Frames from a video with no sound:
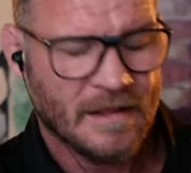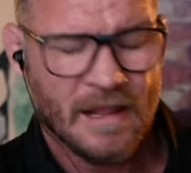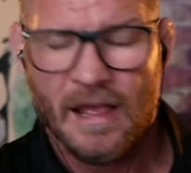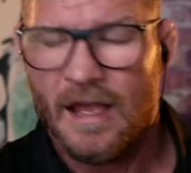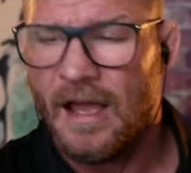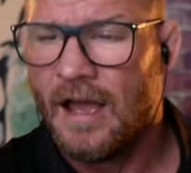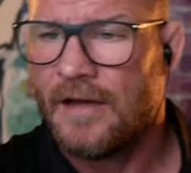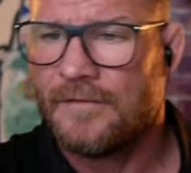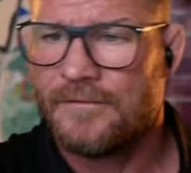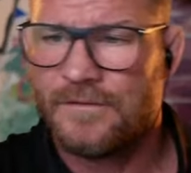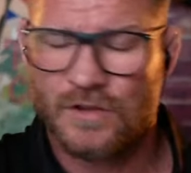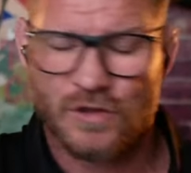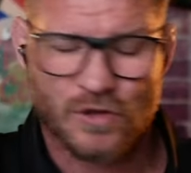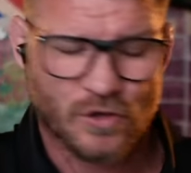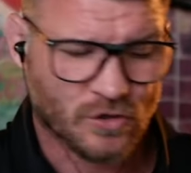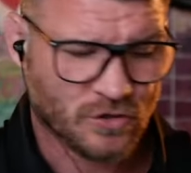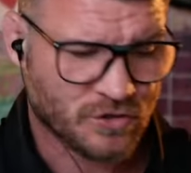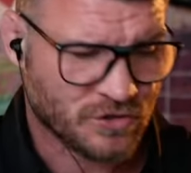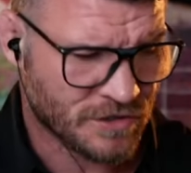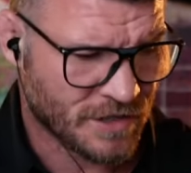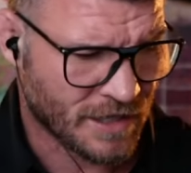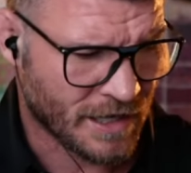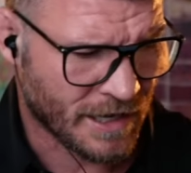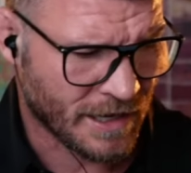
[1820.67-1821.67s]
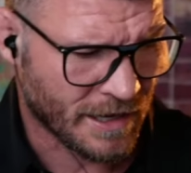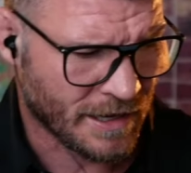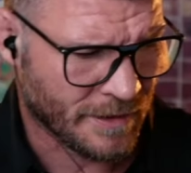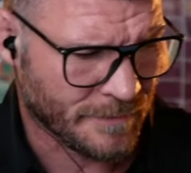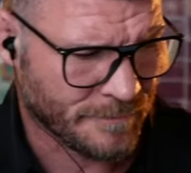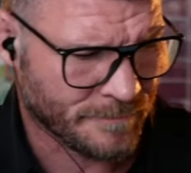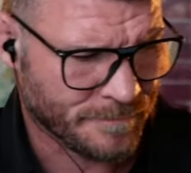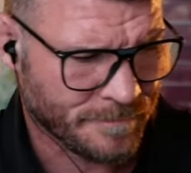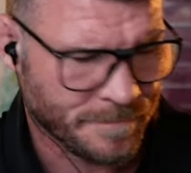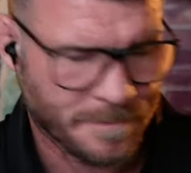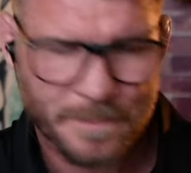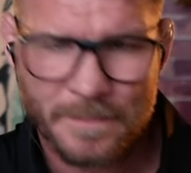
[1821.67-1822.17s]
for just,
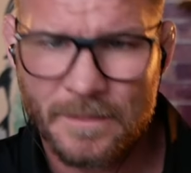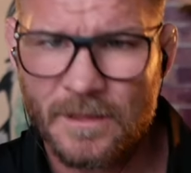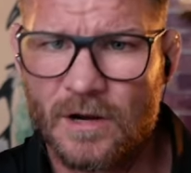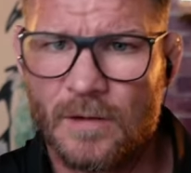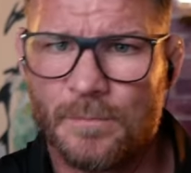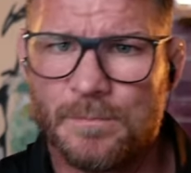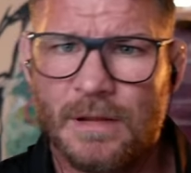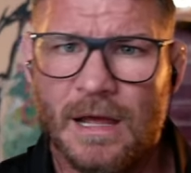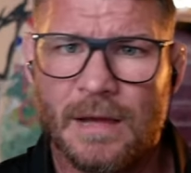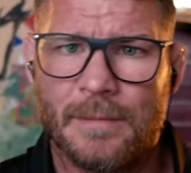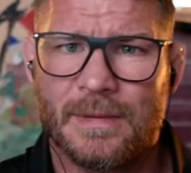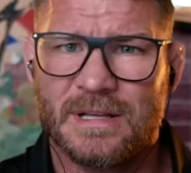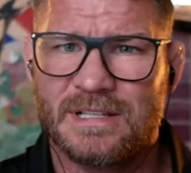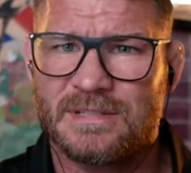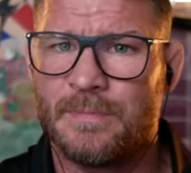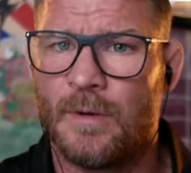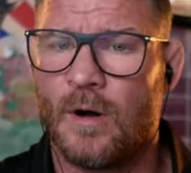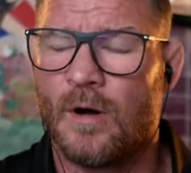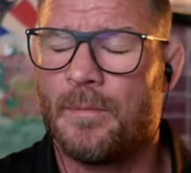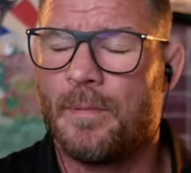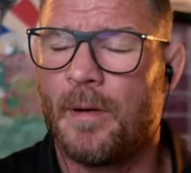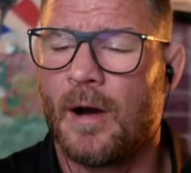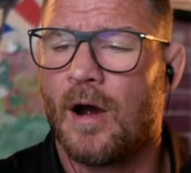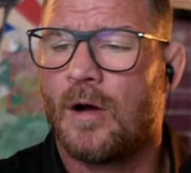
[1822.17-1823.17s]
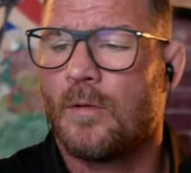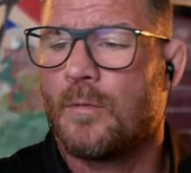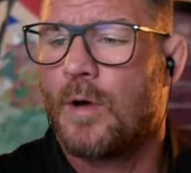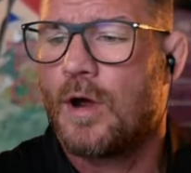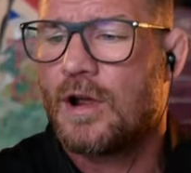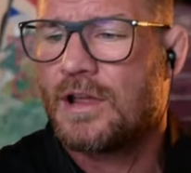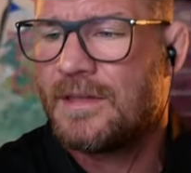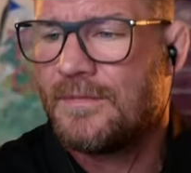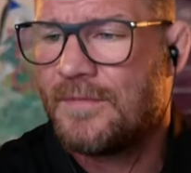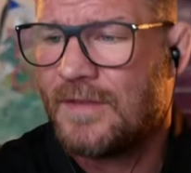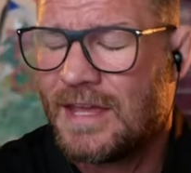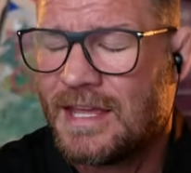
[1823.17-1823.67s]
um, you know, playing my small part
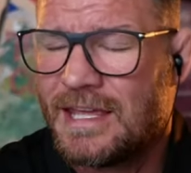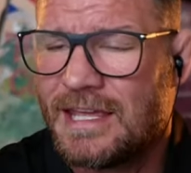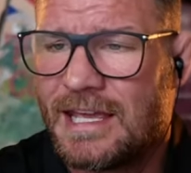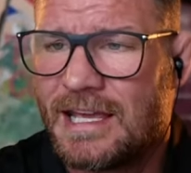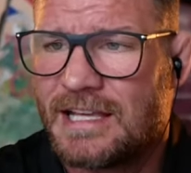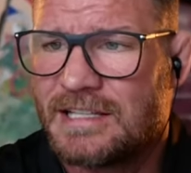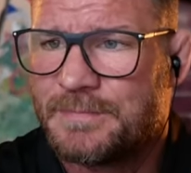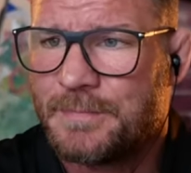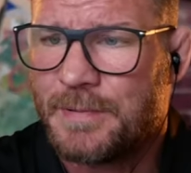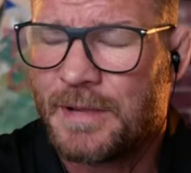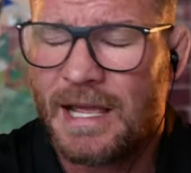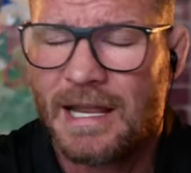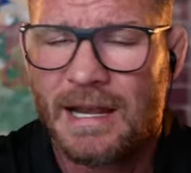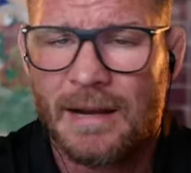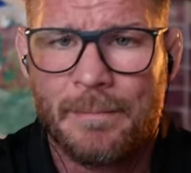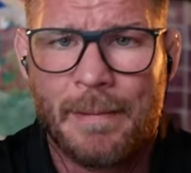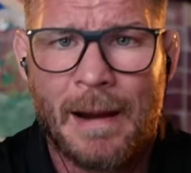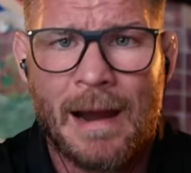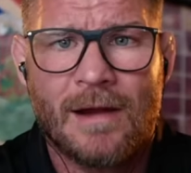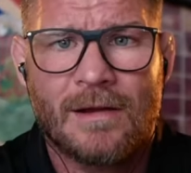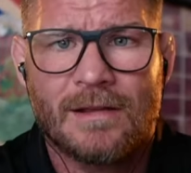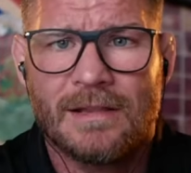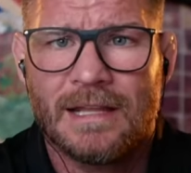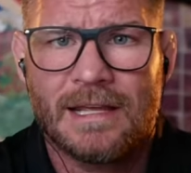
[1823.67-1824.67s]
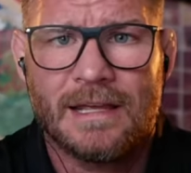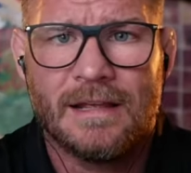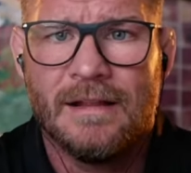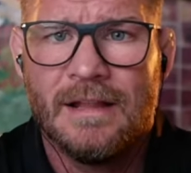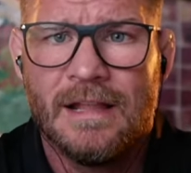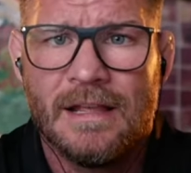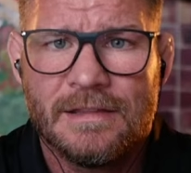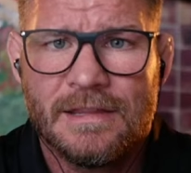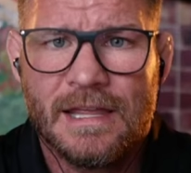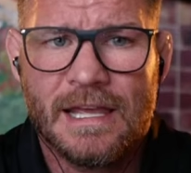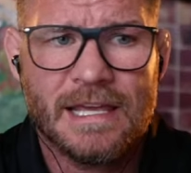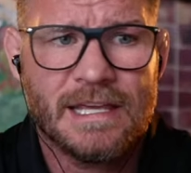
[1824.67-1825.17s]
working for E S P N. Apparently,
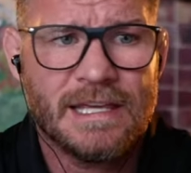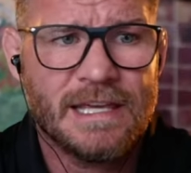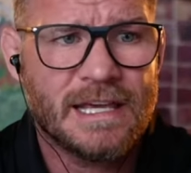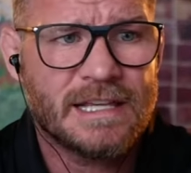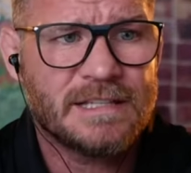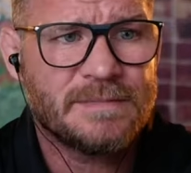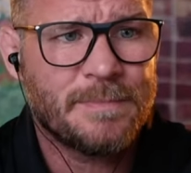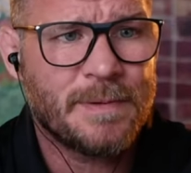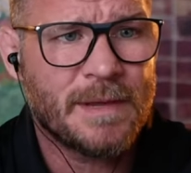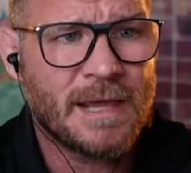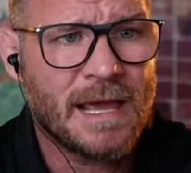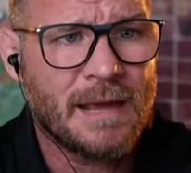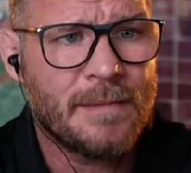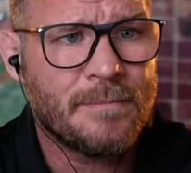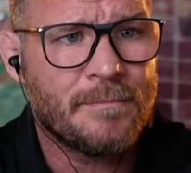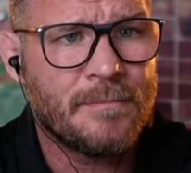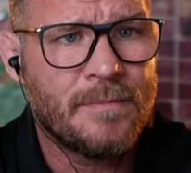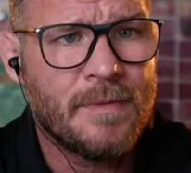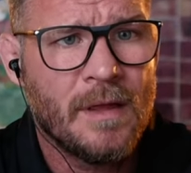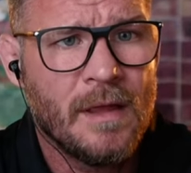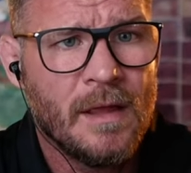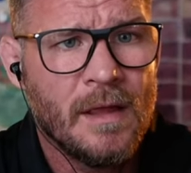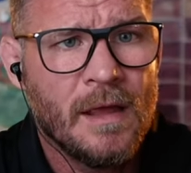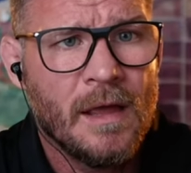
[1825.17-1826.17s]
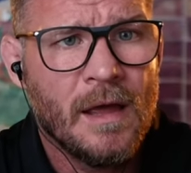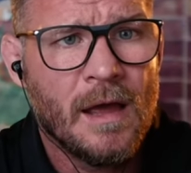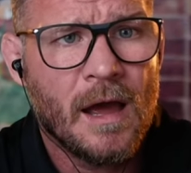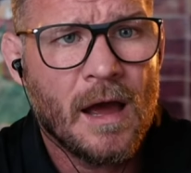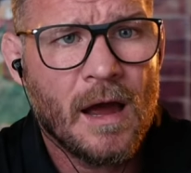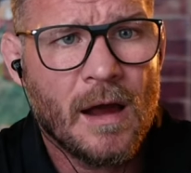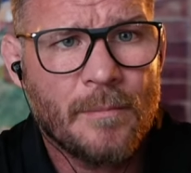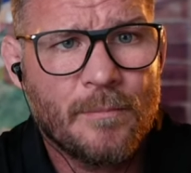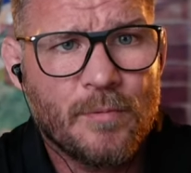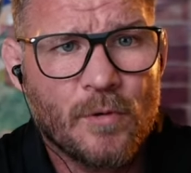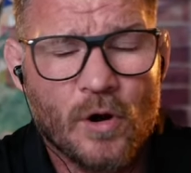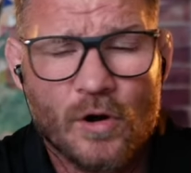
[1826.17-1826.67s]
the E S P N
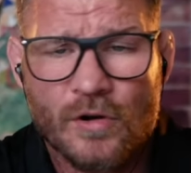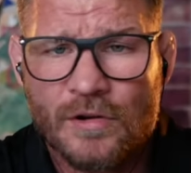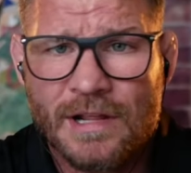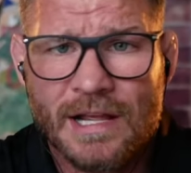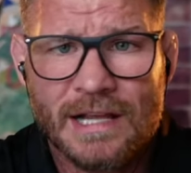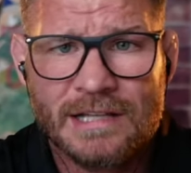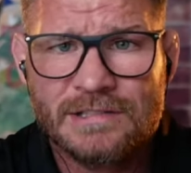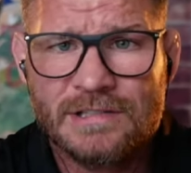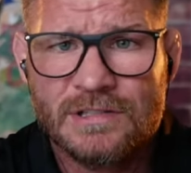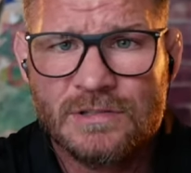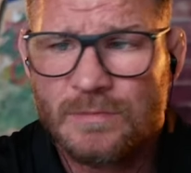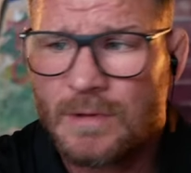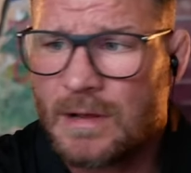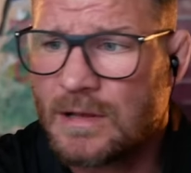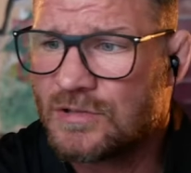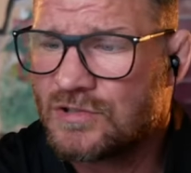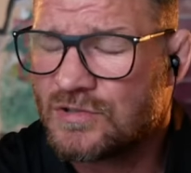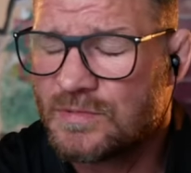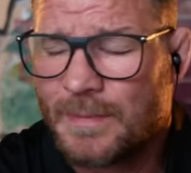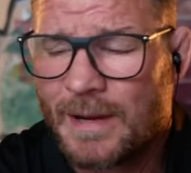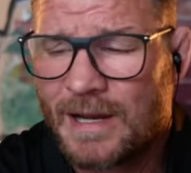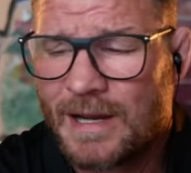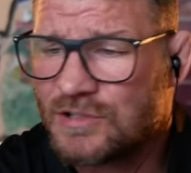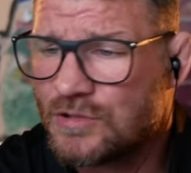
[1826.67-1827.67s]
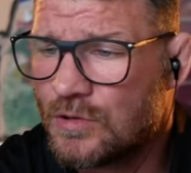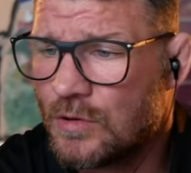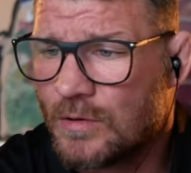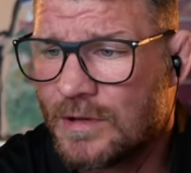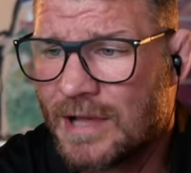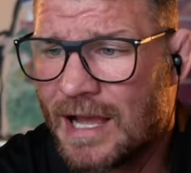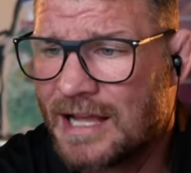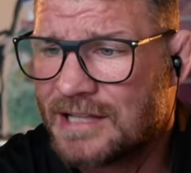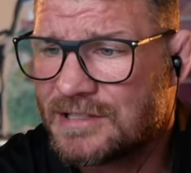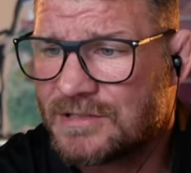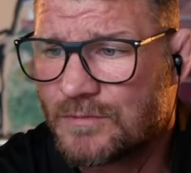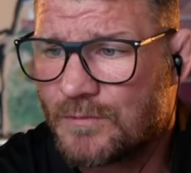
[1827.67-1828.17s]
uh, broadcast as well smashed all
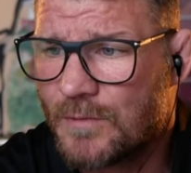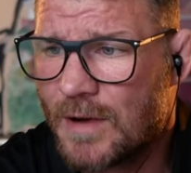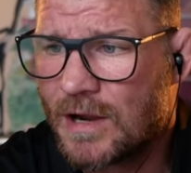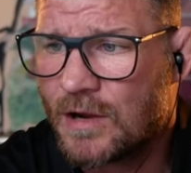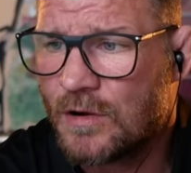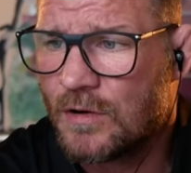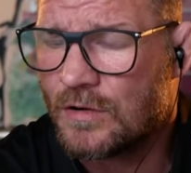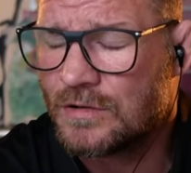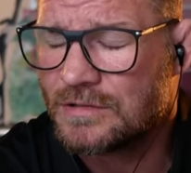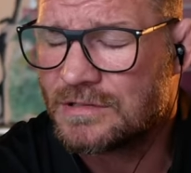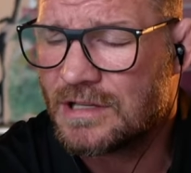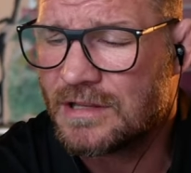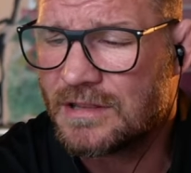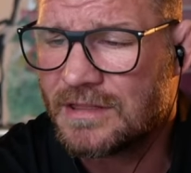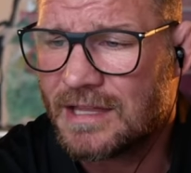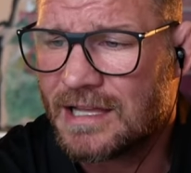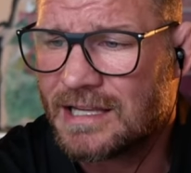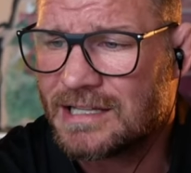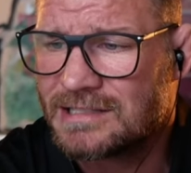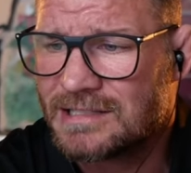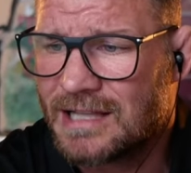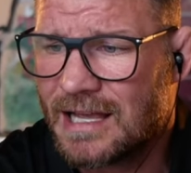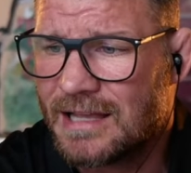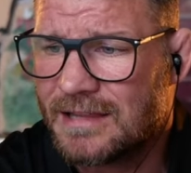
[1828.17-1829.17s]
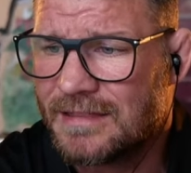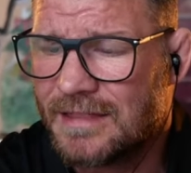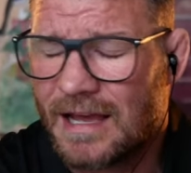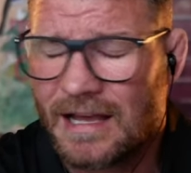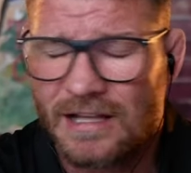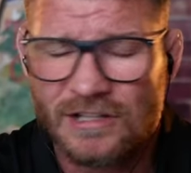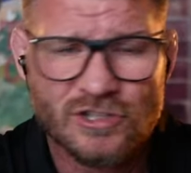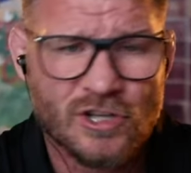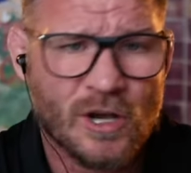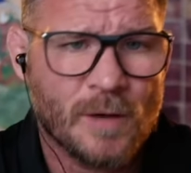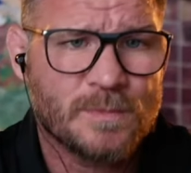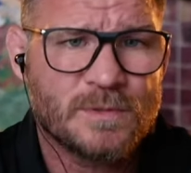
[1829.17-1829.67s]
kinds of records and things like
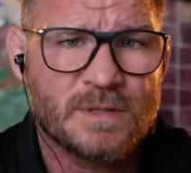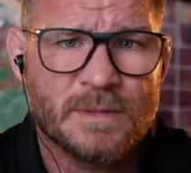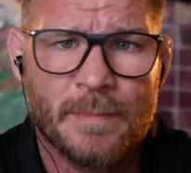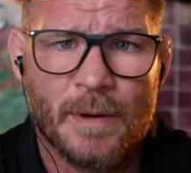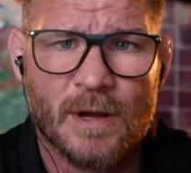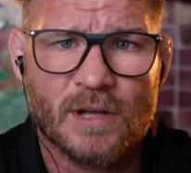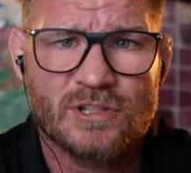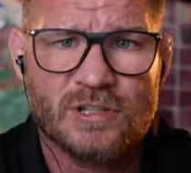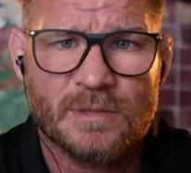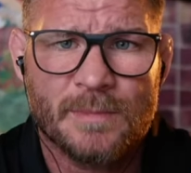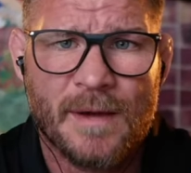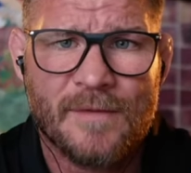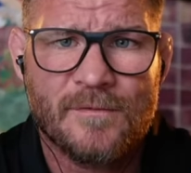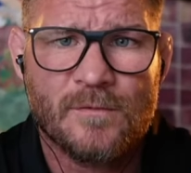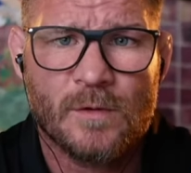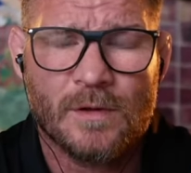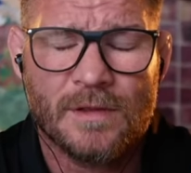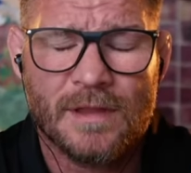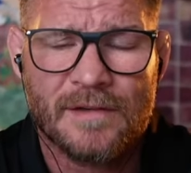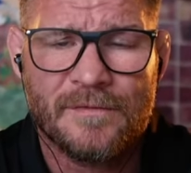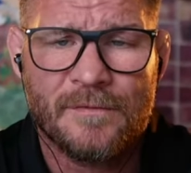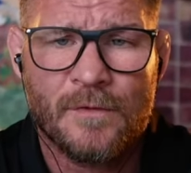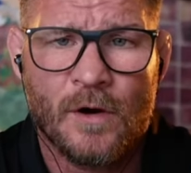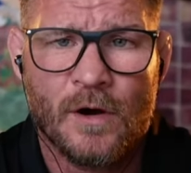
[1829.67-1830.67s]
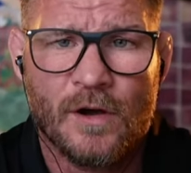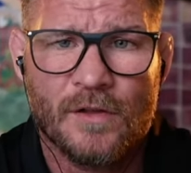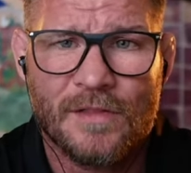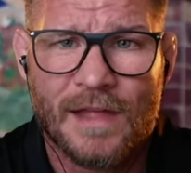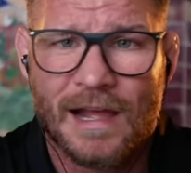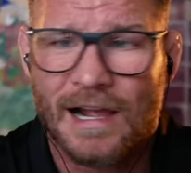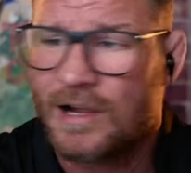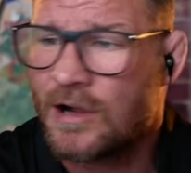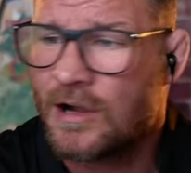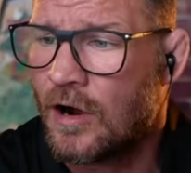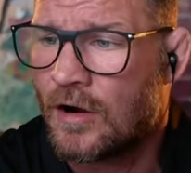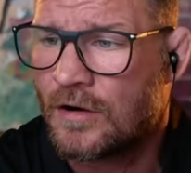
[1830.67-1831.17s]
that. Top to bottom, everyone that fought on
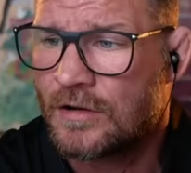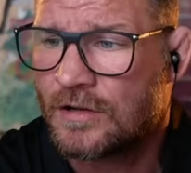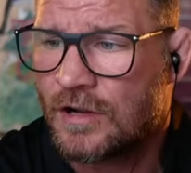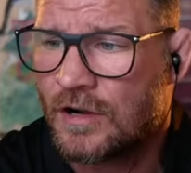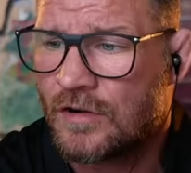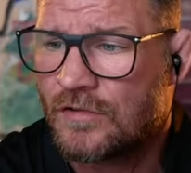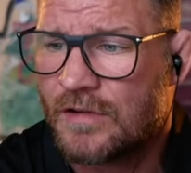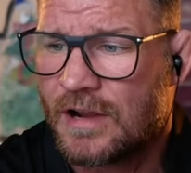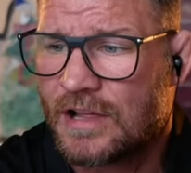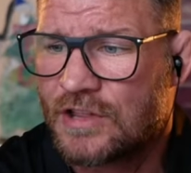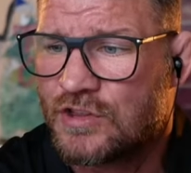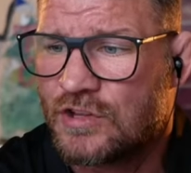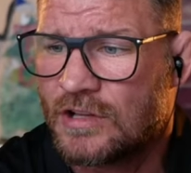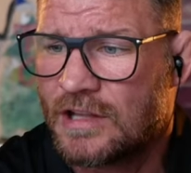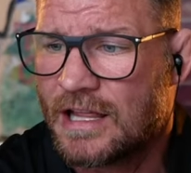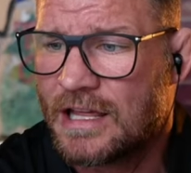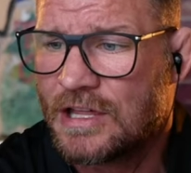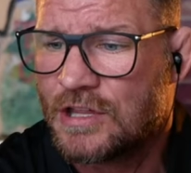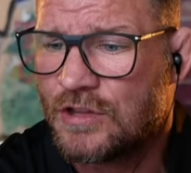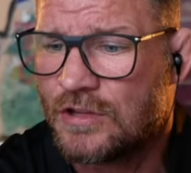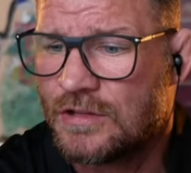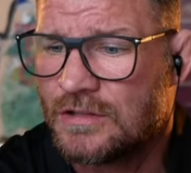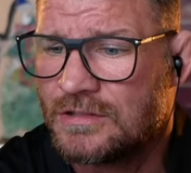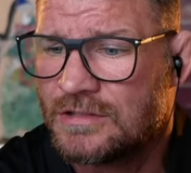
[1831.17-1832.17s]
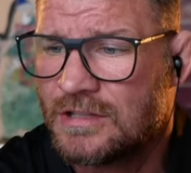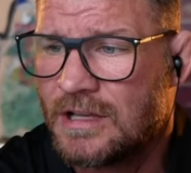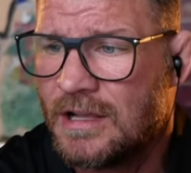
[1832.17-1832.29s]
that card, congratulations.